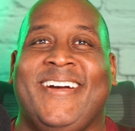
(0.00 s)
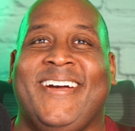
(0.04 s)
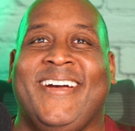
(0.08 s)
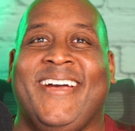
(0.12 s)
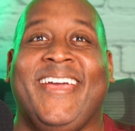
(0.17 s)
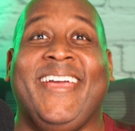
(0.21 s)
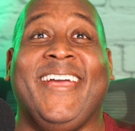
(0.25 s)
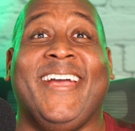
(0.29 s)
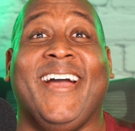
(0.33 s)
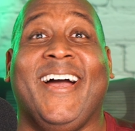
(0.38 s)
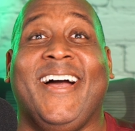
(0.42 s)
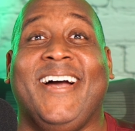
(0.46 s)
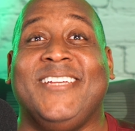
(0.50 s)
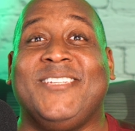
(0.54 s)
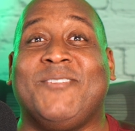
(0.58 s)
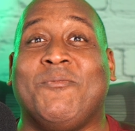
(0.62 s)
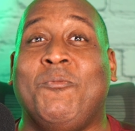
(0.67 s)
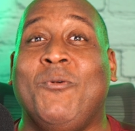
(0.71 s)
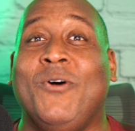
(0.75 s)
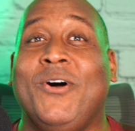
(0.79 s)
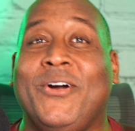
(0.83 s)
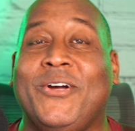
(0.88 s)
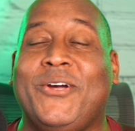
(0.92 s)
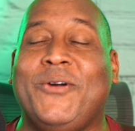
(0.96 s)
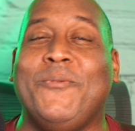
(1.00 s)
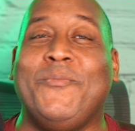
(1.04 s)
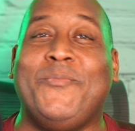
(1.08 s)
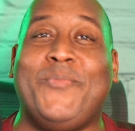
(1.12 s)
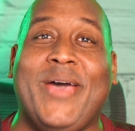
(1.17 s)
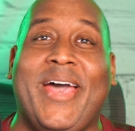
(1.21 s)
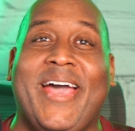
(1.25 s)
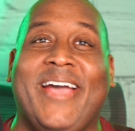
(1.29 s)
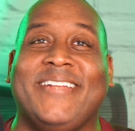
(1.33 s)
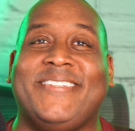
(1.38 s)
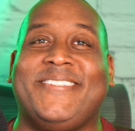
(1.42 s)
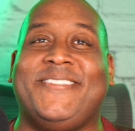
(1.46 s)
Hey guys, welcome
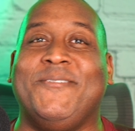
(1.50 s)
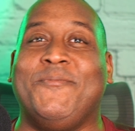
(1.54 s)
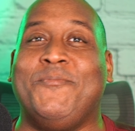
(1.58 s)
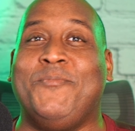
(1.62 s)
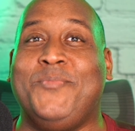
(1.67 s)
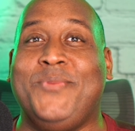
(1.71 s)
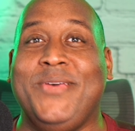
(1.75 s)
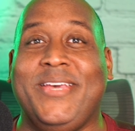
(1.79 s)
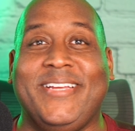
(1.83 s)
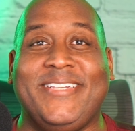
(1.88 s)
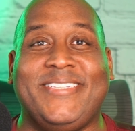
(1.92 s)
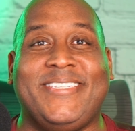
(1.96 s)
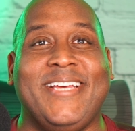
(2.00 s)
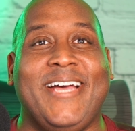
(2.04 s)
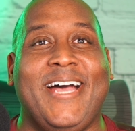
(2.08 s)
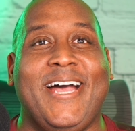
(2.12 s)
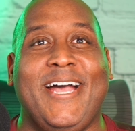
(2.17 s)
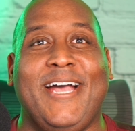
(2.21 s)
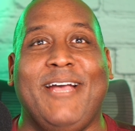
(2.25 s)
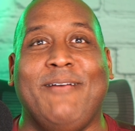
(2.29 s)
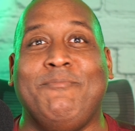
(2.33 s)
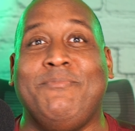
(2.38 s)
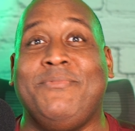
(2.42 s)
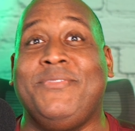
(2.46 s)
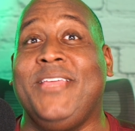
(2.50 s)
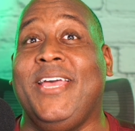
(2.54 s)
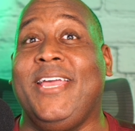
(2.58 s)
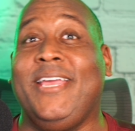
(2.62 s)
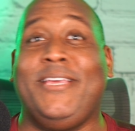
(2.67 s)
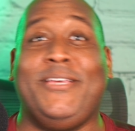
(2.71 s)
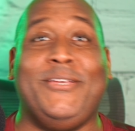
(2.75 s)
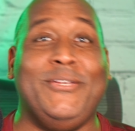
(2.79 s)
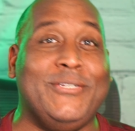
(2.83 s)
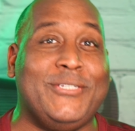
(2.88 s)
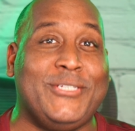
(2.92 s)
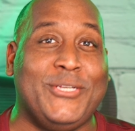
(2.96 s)
back to Big Time.
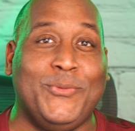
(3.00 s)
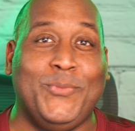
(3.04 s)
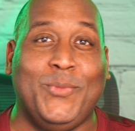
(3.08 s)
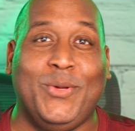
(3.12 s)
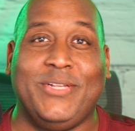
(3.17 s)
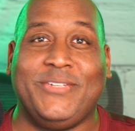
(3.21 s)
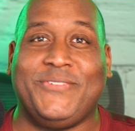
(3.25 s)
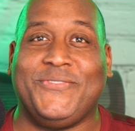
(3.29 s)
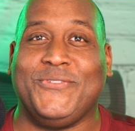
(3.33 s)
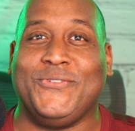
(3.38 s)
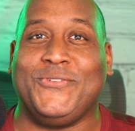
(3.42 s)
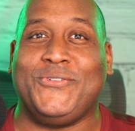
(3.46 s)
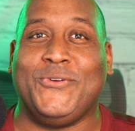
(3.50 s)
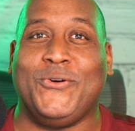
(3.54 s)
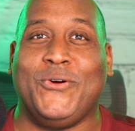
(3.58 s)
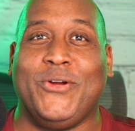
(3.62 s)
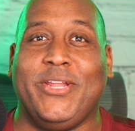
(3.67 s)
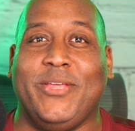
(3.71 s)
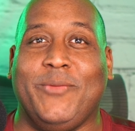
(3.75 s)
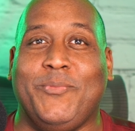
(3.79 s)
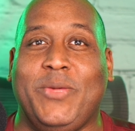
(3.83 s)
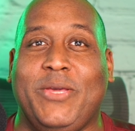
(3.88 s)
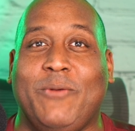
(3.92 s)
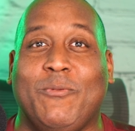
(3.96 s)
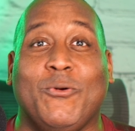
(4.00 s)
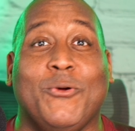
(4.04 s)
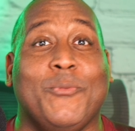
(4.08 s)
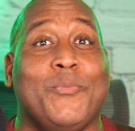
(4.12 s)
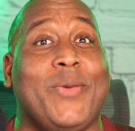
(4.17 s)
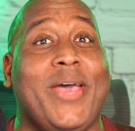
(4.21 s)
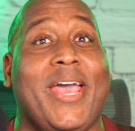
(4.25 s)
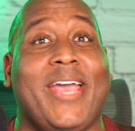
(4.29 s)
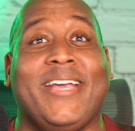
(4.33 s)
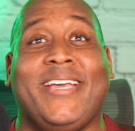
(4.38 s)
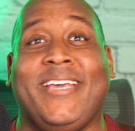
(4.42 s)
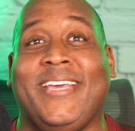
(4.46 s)
Thank you so much for joining me. We're
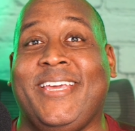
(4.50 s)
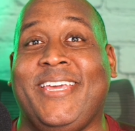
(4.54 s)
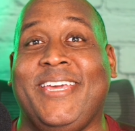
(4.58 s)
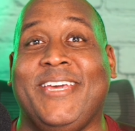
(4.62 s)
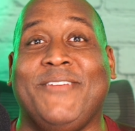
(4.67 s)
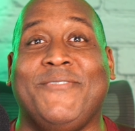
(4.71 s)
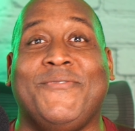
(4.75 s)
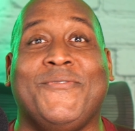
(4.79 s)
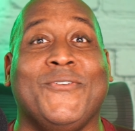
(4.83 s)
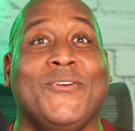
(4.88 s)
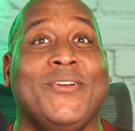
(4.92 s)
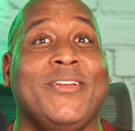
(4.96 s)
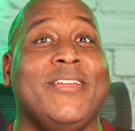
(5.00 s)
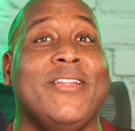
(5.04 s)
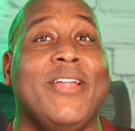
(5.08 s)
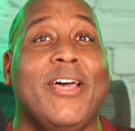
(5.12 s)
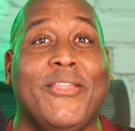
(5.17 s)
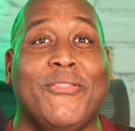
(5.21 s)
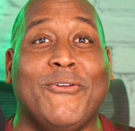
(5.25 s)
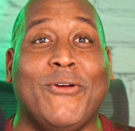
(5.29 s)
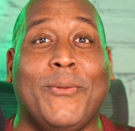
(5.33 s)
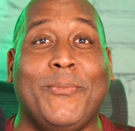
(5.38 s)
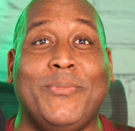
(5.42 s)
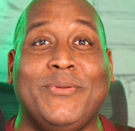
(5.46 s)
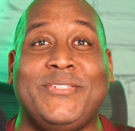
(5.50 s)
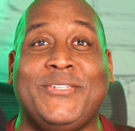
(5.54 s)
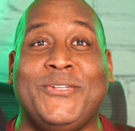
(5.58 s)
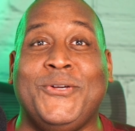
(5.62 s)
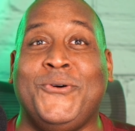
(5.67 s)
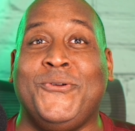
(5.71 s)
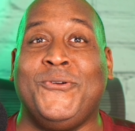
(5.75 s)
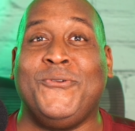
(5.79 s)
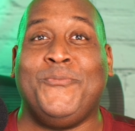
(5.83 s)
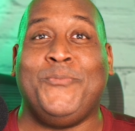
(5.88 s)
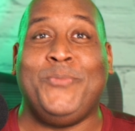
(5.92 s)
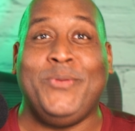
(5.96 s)
back again for another
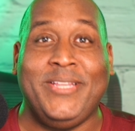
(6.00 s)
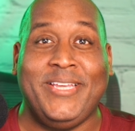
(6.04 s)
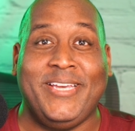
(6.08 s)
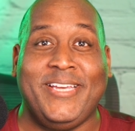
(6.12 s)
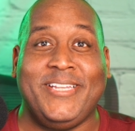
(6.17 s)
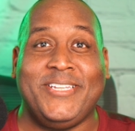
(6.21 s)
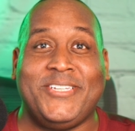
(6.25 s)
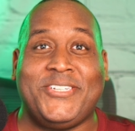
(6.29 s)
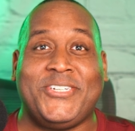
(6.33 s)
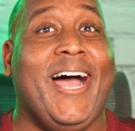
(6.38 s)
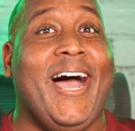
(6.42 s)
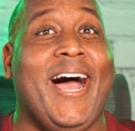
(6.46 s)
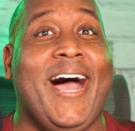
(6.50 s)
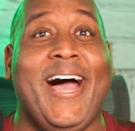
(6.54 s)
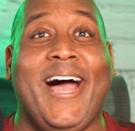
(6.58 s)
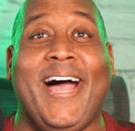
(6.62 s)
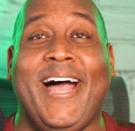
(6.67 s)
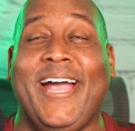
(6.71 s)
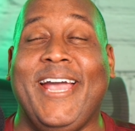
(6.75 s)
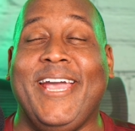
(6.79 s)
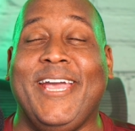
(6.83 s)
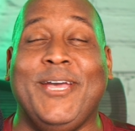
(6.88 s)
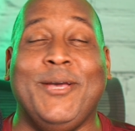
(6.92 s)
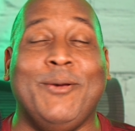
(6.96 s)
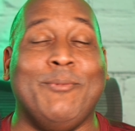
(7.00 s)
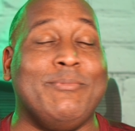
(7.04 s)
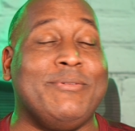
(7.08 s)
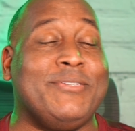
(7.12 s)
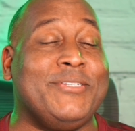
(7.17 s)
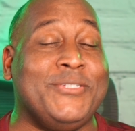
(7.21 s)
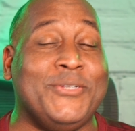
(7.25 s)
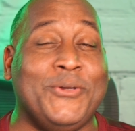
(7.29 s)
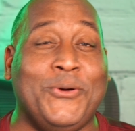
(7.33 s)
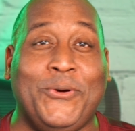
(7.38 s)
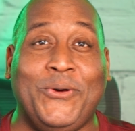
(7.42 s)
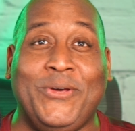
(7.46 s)
episode of Bleach. I am
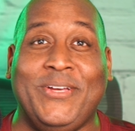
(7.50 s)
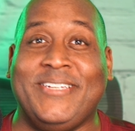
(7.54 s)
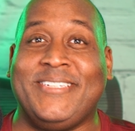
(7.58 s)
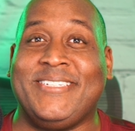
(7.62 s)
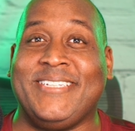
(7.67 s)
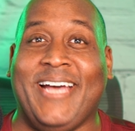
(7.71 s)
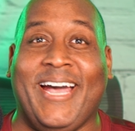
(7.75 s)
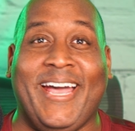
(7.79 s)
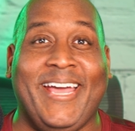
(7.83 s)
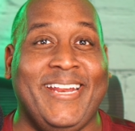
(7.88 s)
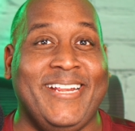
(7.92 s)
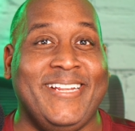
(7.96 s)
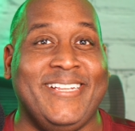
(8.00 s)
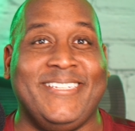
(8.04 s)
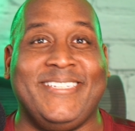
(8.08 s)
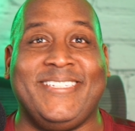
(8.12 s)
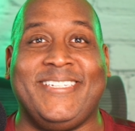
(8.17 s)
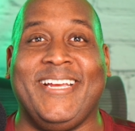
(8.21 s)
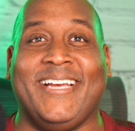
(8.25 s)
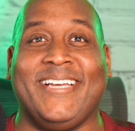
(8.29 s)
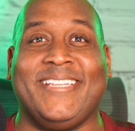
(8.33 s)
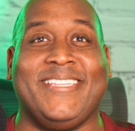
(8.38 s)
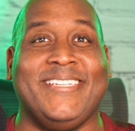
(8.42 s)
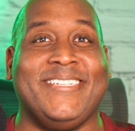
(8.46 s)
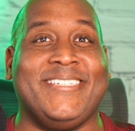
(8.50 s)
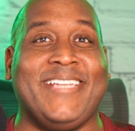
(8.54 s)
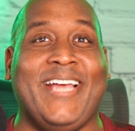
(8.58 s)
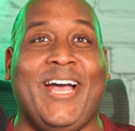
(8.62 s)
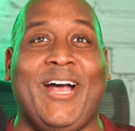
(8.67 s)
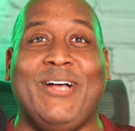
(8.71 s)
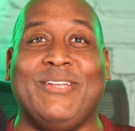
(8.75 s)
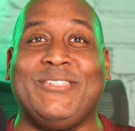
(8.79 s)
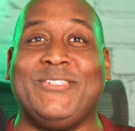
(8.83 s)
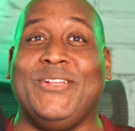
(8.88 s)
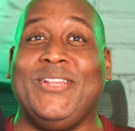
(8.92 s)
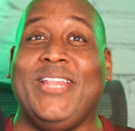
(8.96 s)
so excited to check this
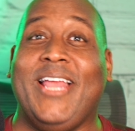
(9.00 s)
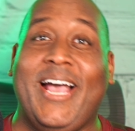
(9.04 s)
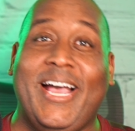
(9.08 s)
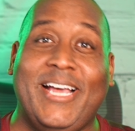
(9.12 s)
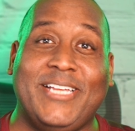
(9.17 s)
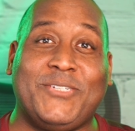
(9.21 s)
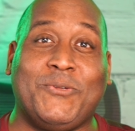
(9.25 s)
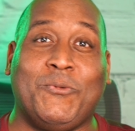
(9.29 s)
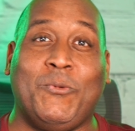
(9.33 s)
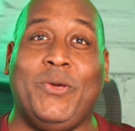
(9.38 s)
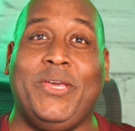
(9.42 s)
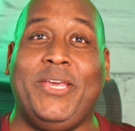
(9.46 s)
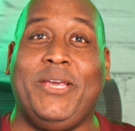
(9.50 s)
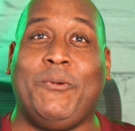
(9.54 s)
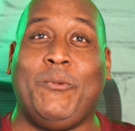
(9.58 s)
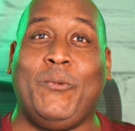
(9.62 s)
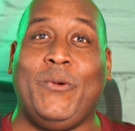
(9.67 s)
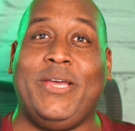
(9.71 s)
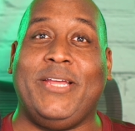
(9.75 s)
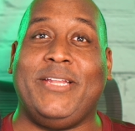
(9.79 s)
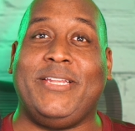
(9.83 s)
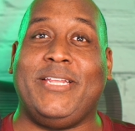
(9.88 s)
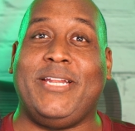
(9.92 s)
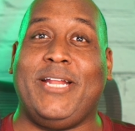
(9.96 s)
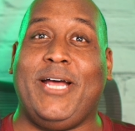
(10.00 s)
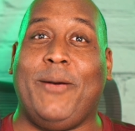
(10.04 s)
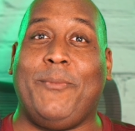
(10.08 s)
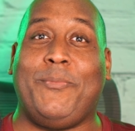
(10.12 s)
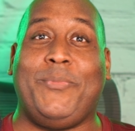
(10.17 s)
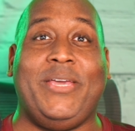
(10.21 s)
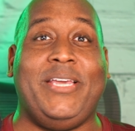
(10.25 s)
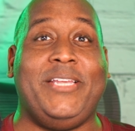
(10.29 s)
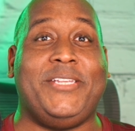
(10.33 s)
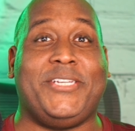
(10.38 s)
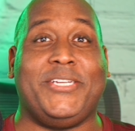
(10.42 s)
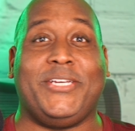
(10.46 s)
out. So last week we ended up
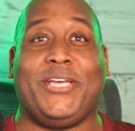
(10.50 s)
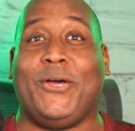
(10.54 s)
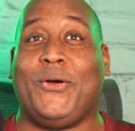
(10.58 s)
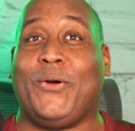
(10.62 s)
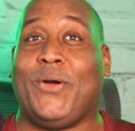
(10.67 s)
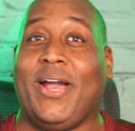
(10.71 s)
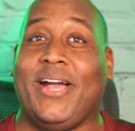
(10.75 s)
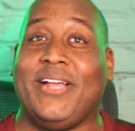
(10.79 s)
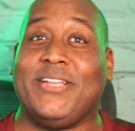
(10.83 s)
Ichigo got